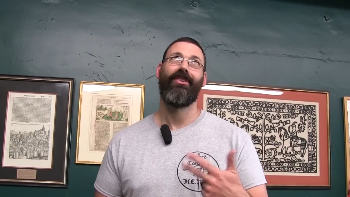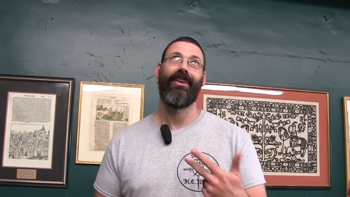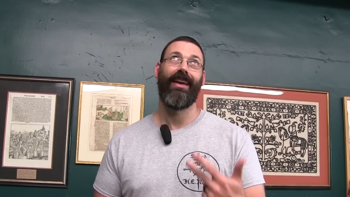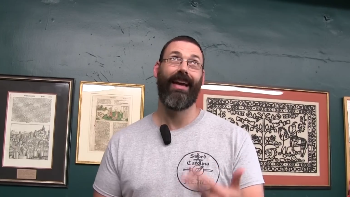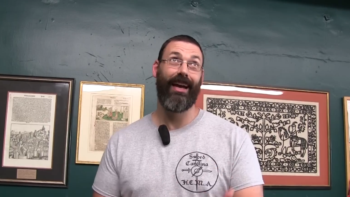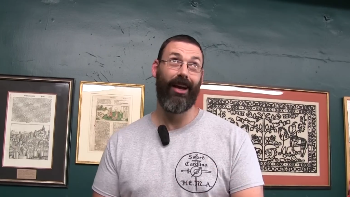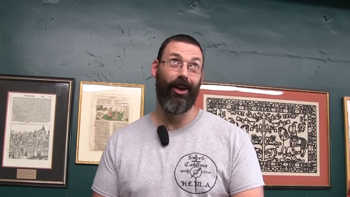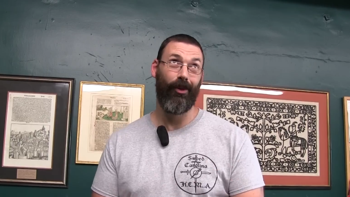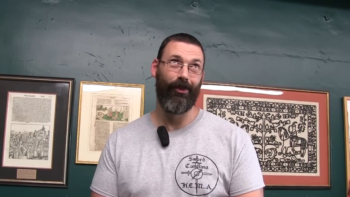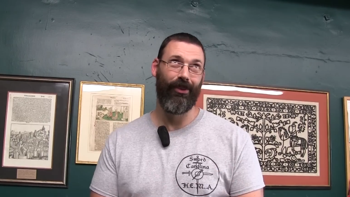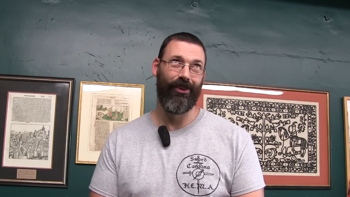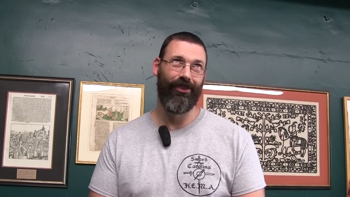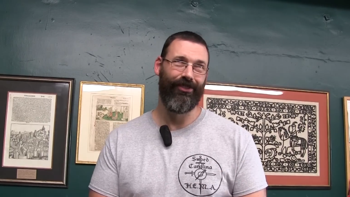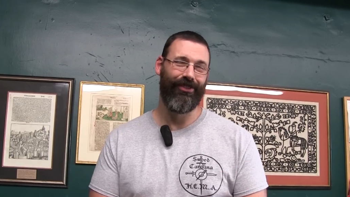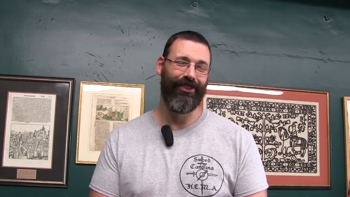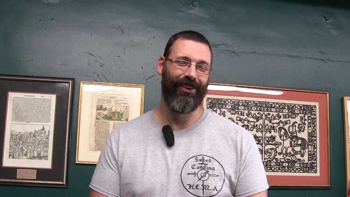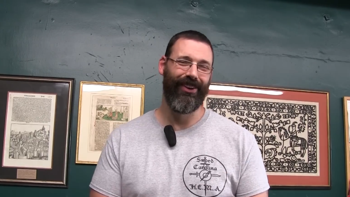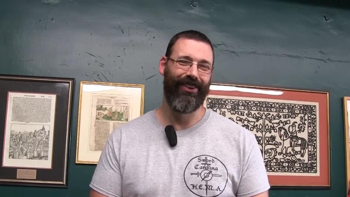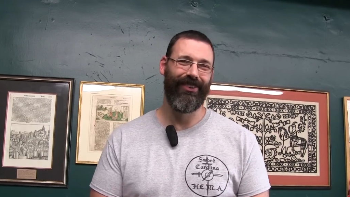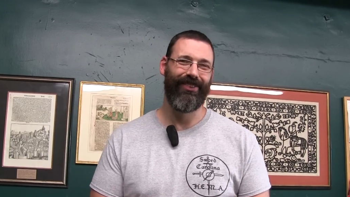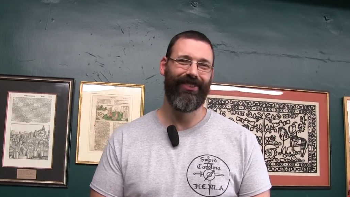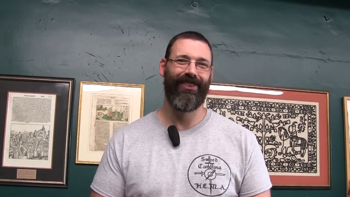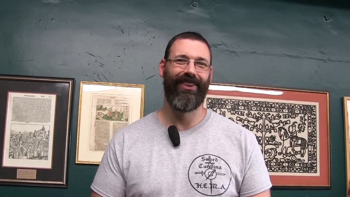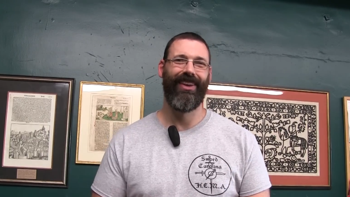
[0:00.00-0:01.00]
to see halberd
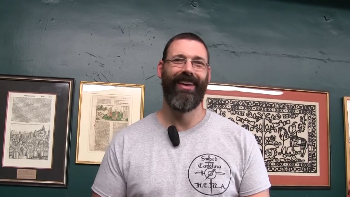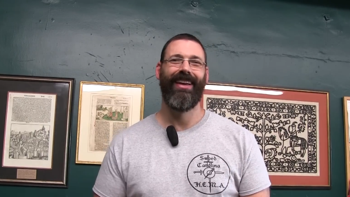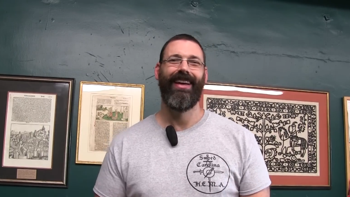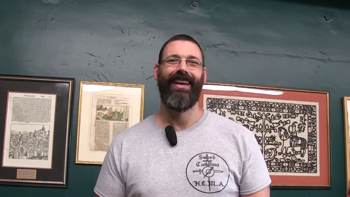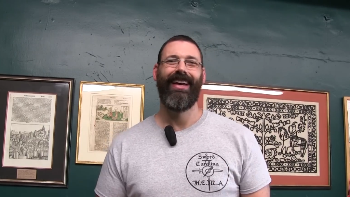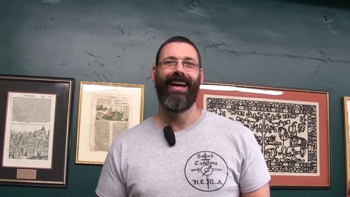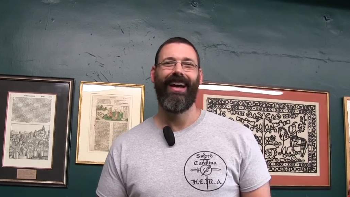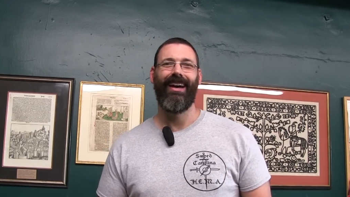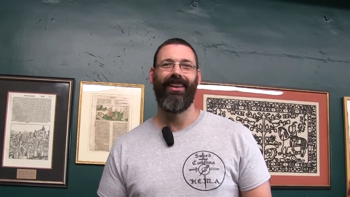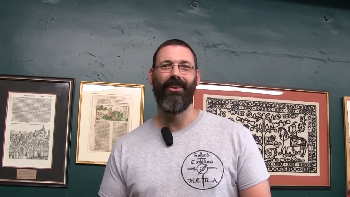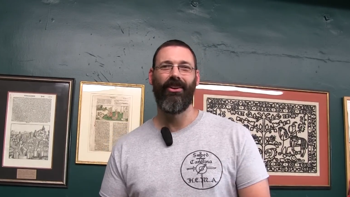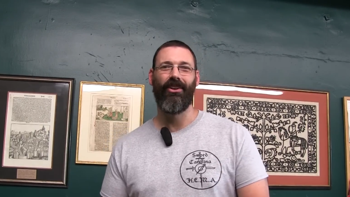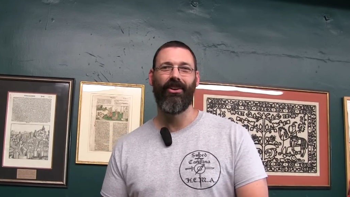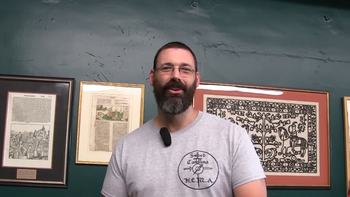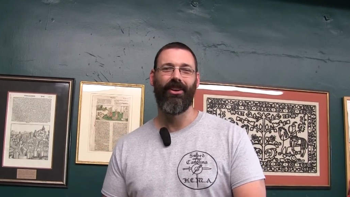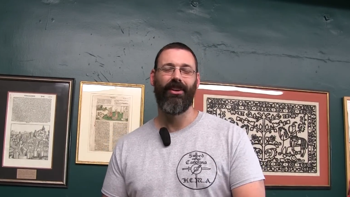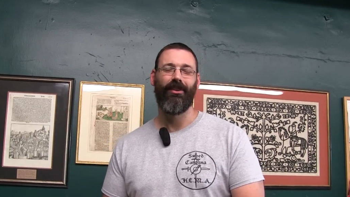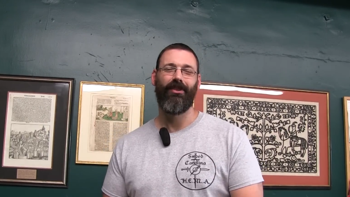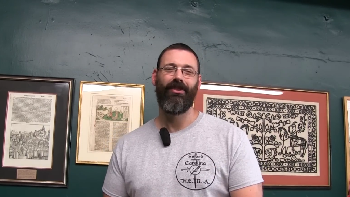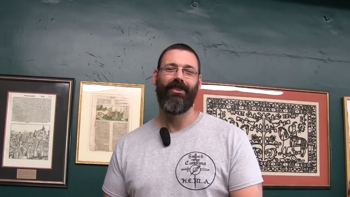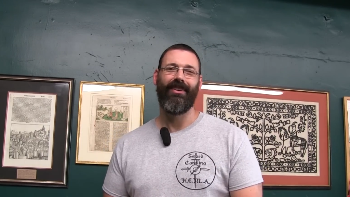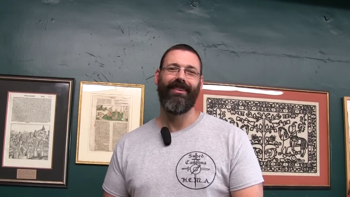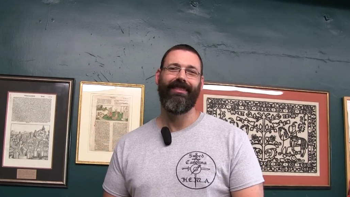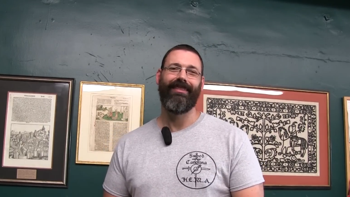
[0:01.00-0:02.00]
first, and then you're
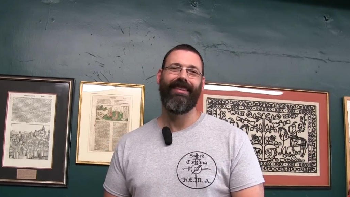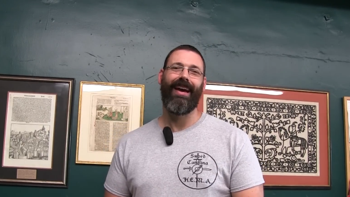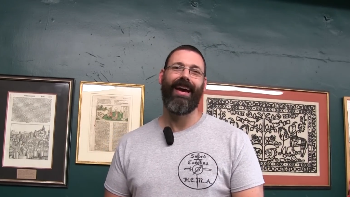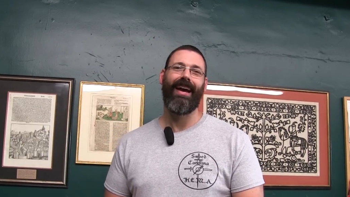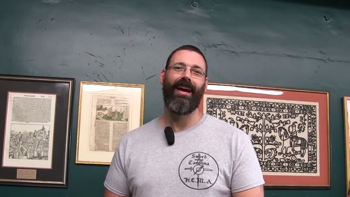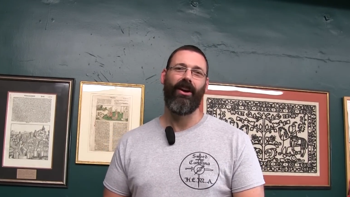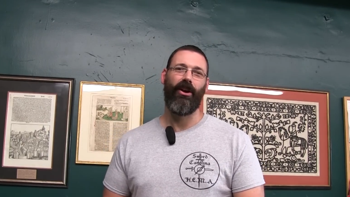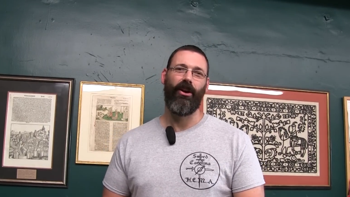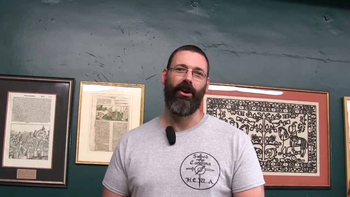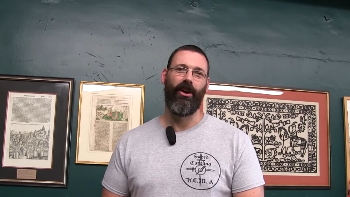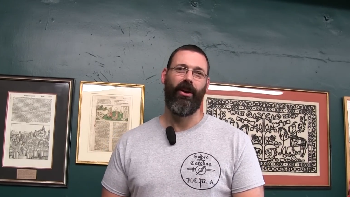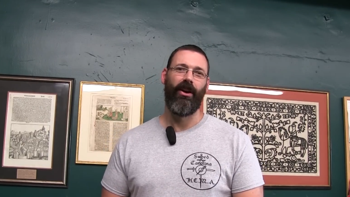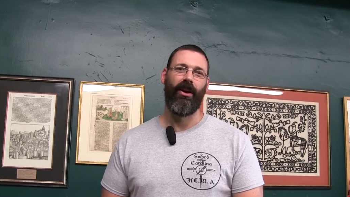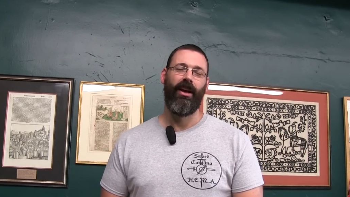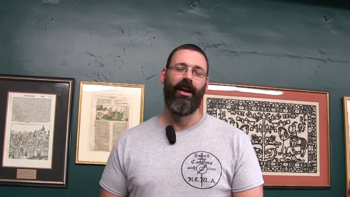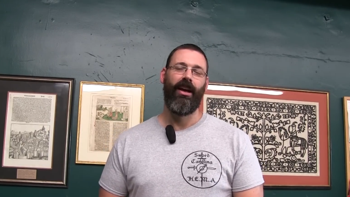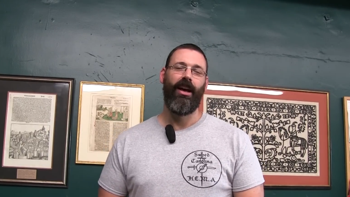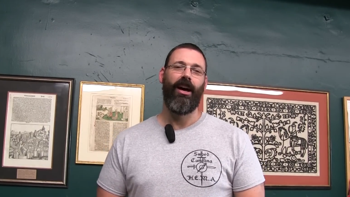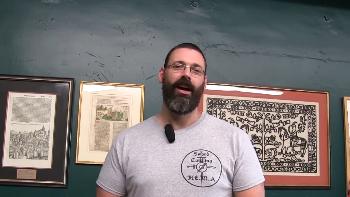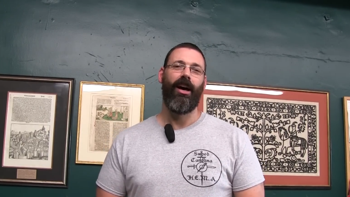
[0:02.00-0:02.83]
going to see dagger.